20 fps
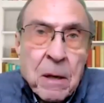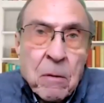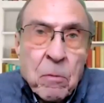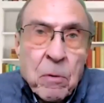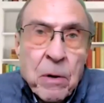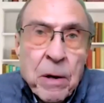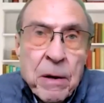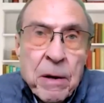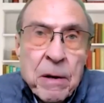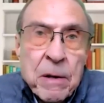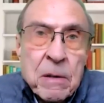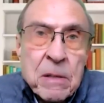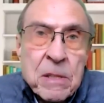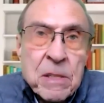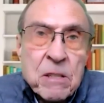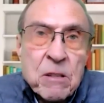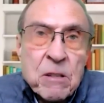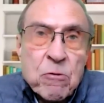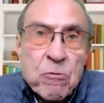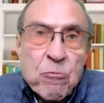We're in
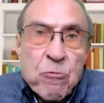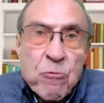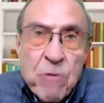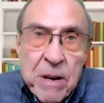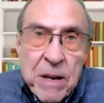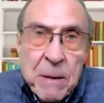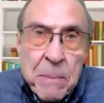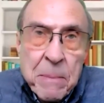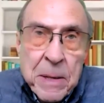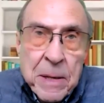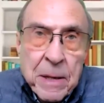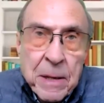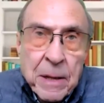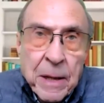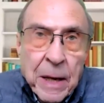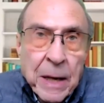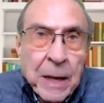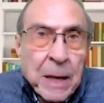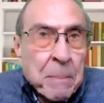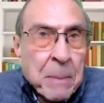screaming at
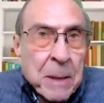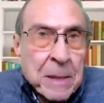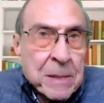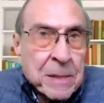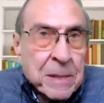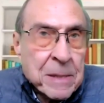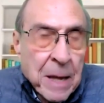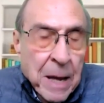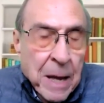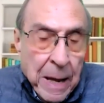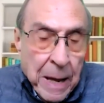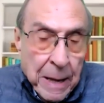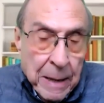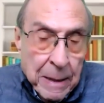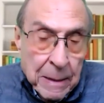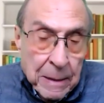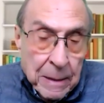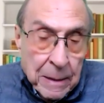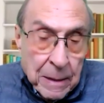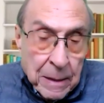the limits there.
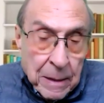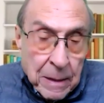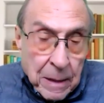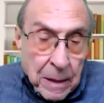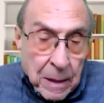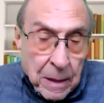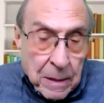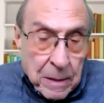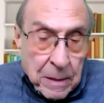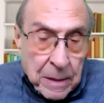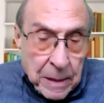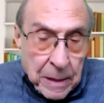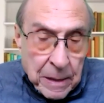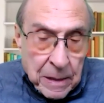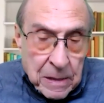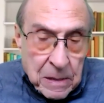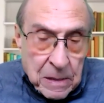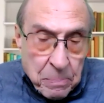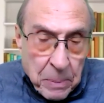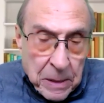And
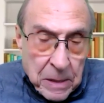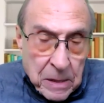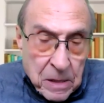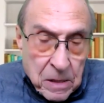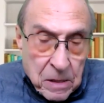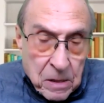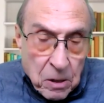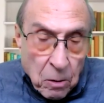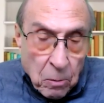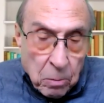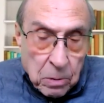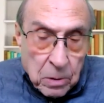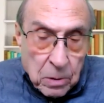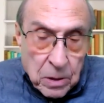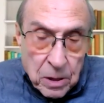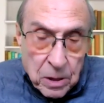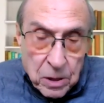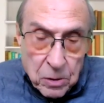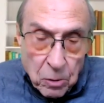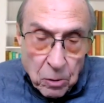he's been told
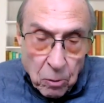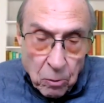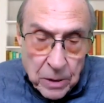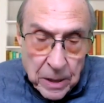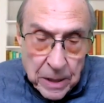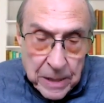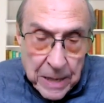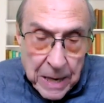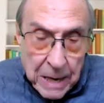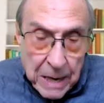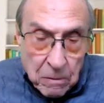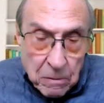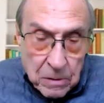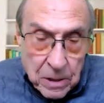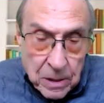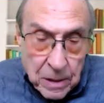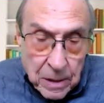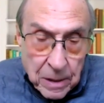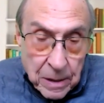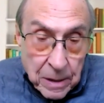to sort it out.
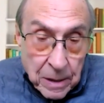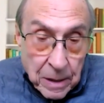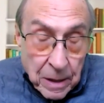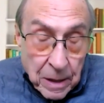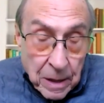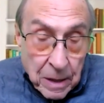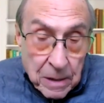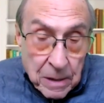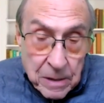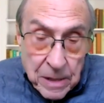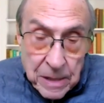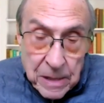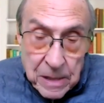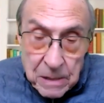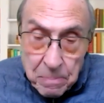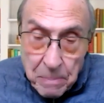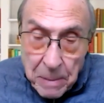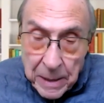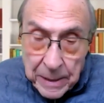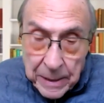And
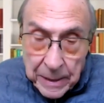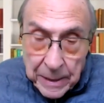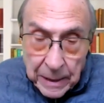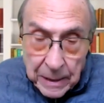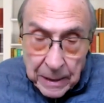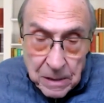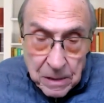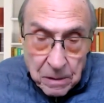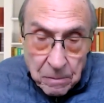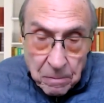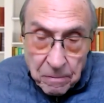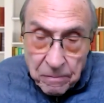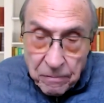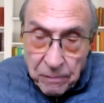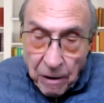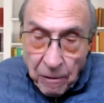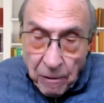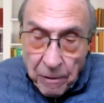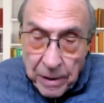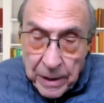he's making some
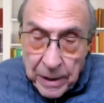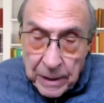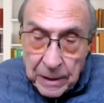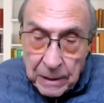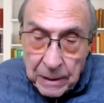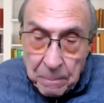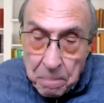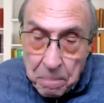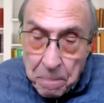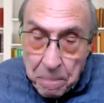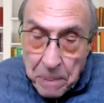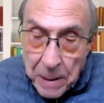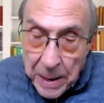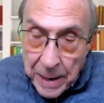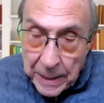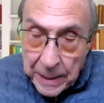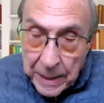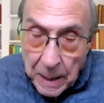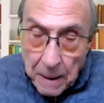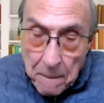very
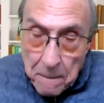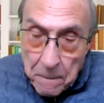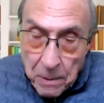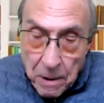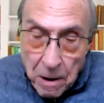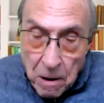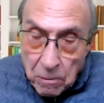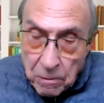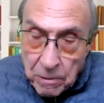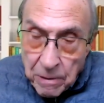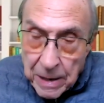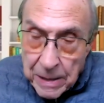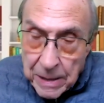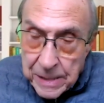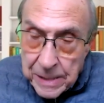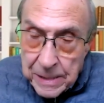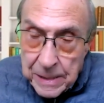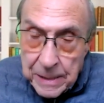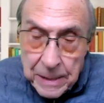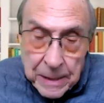big
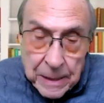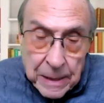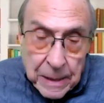progress.